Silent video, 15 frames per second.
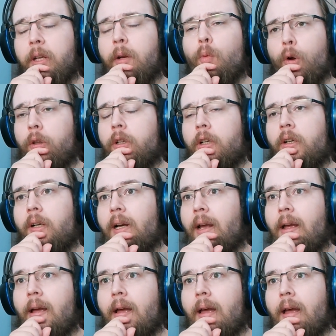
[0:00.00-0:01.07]
But I wonder,
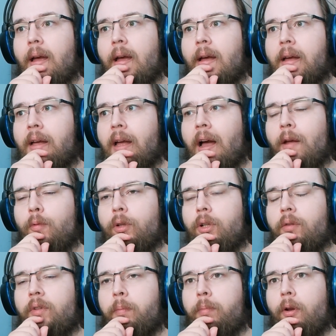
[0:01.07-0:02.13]
uh, I
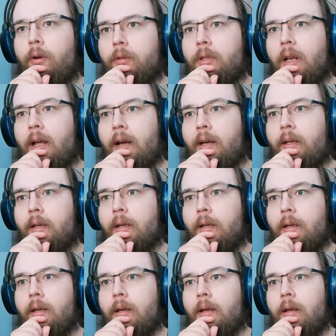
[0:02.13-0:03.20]
wonder if the plot
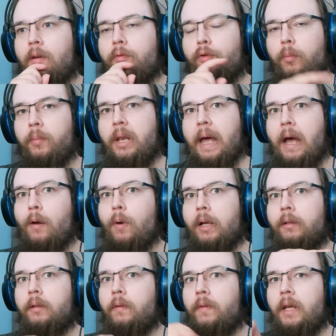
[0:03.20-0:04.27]
line from now
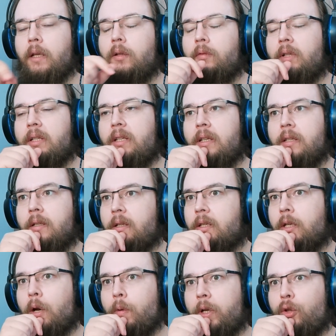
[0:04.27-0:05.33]
until the end of the season
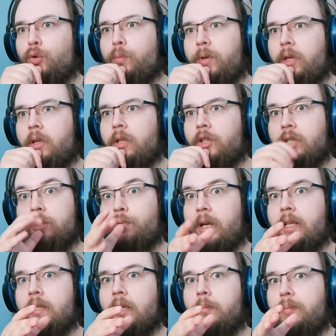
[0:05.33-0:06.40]
is going to be just
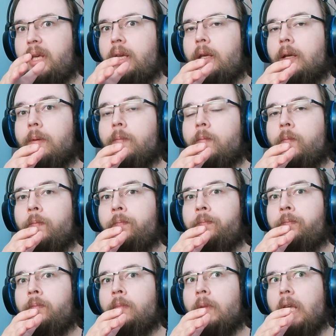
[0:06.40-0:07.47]
raising B.
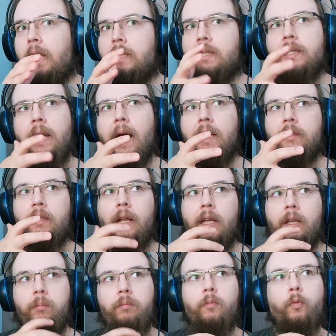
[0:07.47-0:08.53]
It's not
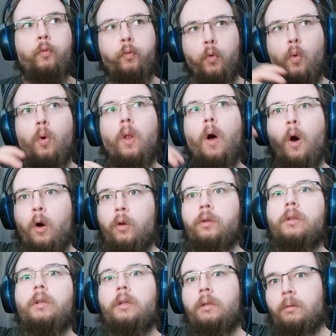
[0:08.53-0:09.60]
like full
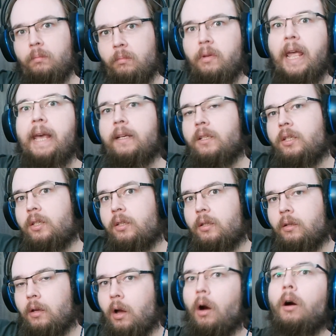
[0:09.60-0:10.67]
on
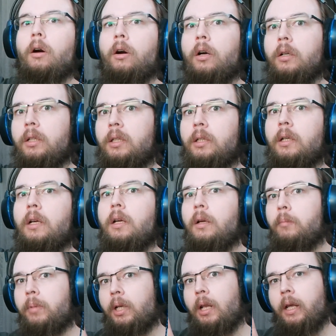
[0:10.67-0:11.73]
next arc,
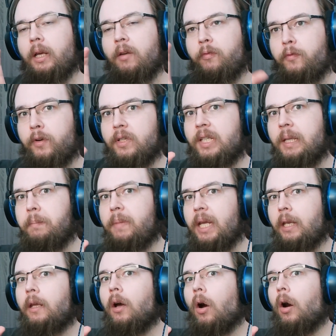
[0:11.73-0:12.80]
but like a first
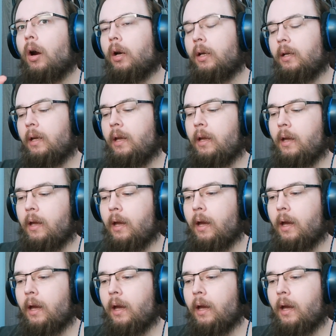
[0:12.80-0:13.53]
mini arc.